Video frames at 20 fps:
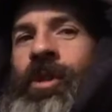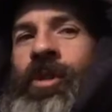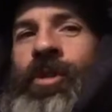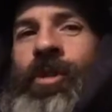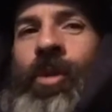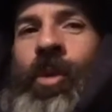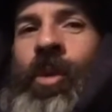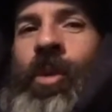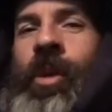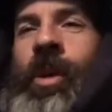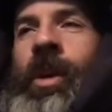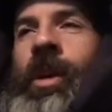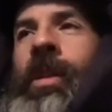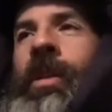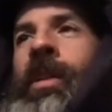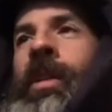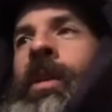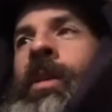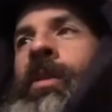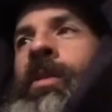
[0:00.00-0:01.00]
distorted.
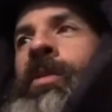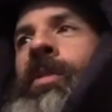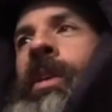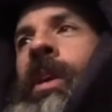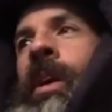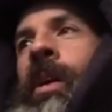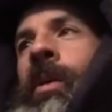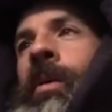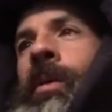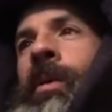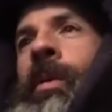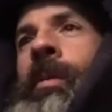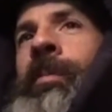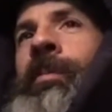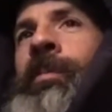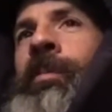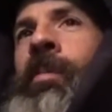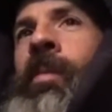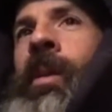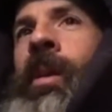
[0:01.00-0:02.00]
They'll sound,
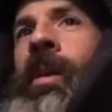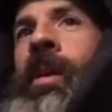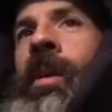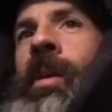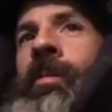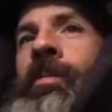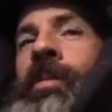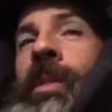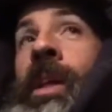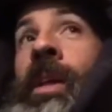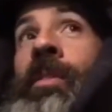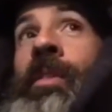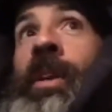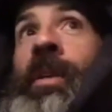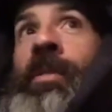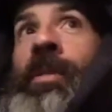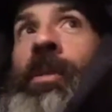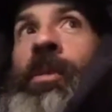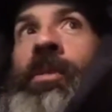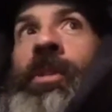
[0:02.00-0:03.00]
even
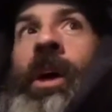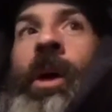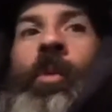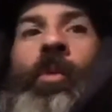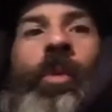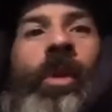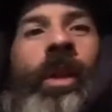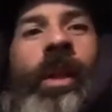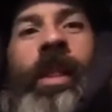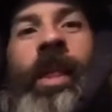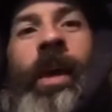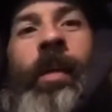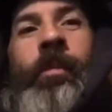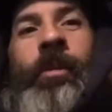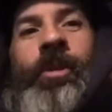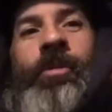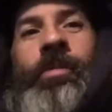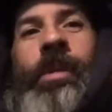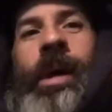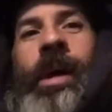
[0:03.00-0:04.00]
if there's not really that
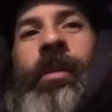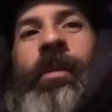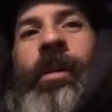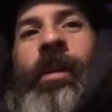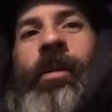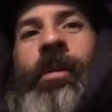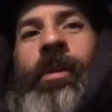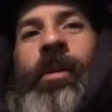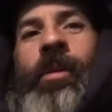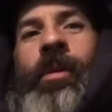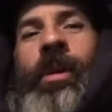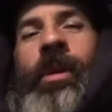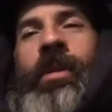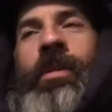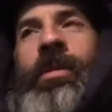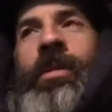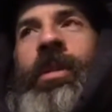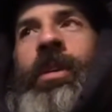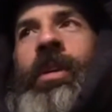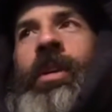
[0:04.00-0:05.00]
much background
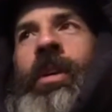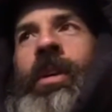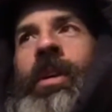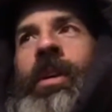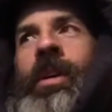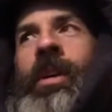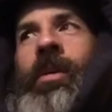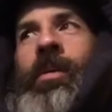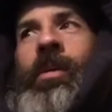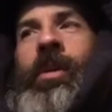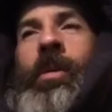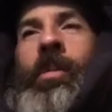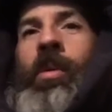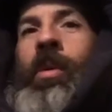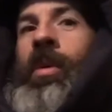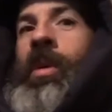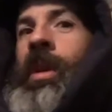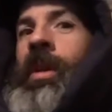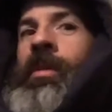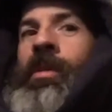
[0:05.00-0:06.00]
noise, when you
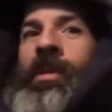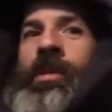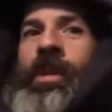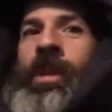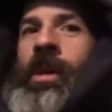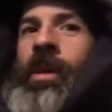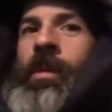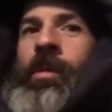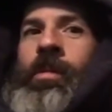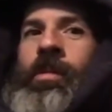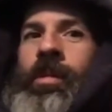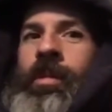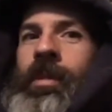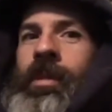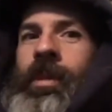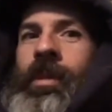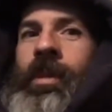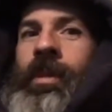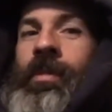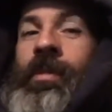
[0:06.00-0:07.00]
pull levels up,
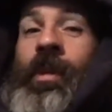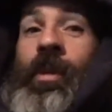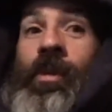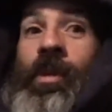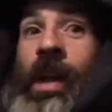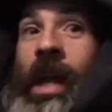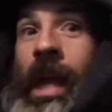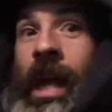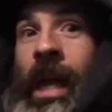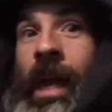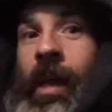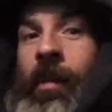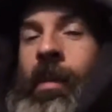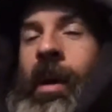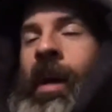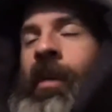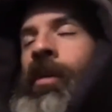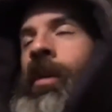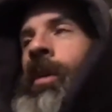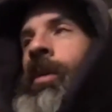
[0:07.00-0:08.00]
if there's any
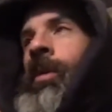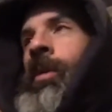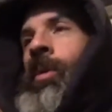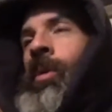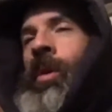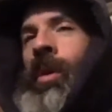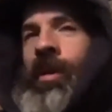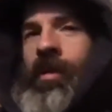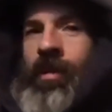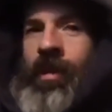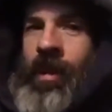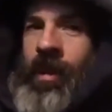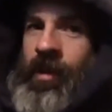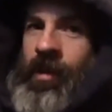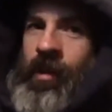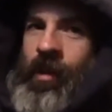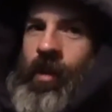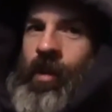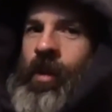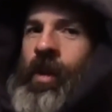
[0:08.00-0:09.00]
background noise,
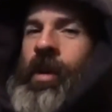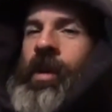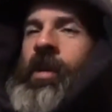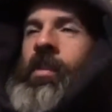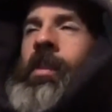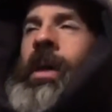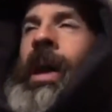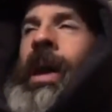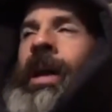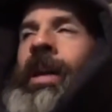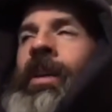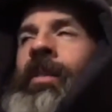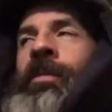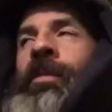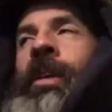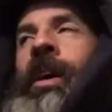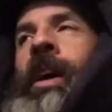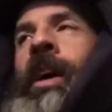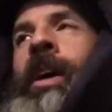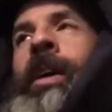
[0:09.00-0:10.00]
it's going to
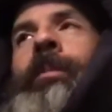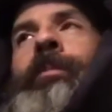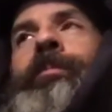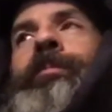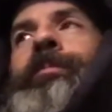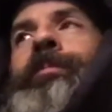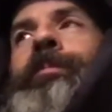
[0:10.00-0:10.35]
magnify it.